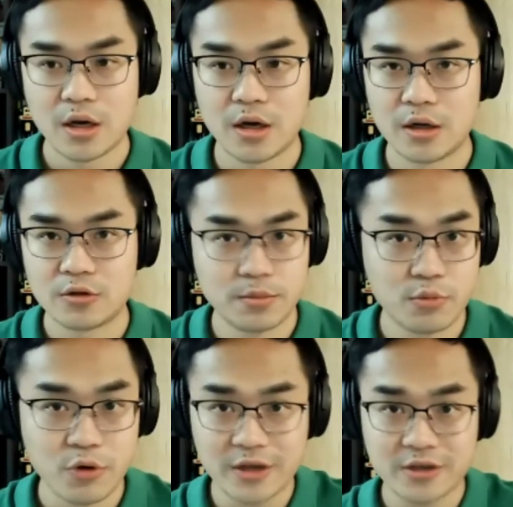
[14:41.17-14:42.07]
Uh, to
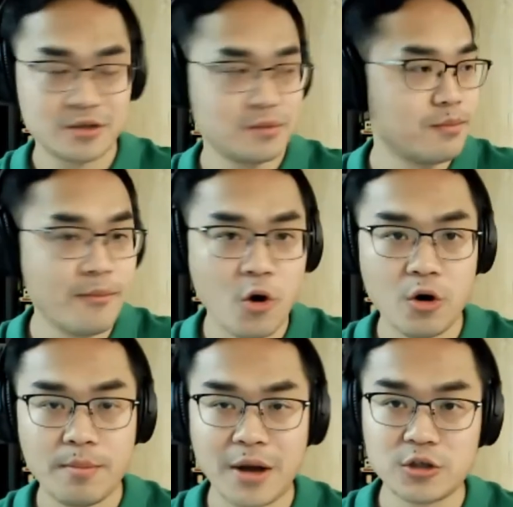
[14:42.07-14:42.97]
break
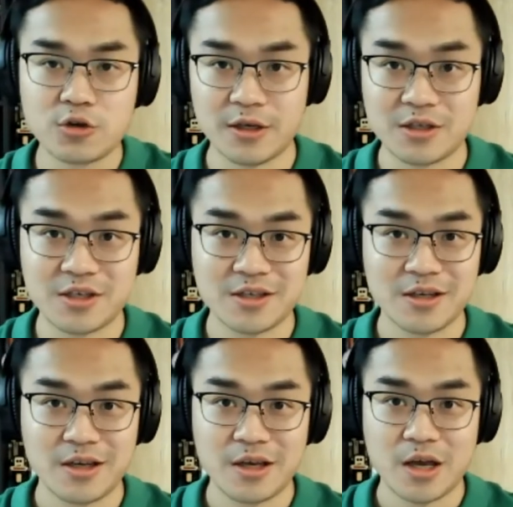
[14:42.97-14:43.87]
more boundaries
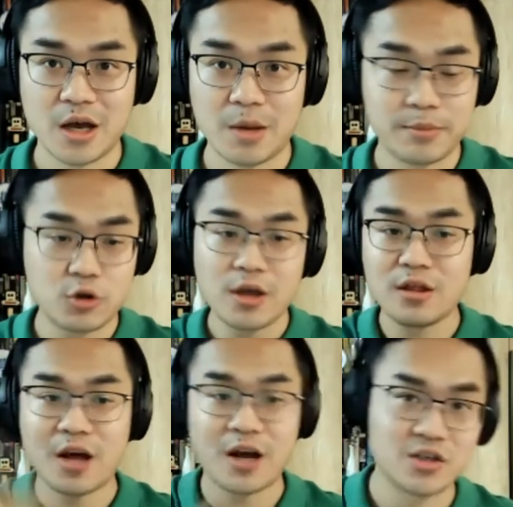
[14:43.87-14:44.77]
uh,
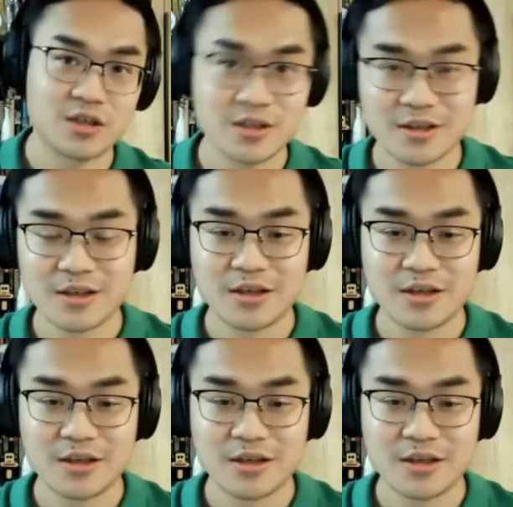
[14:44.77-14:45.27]
between us.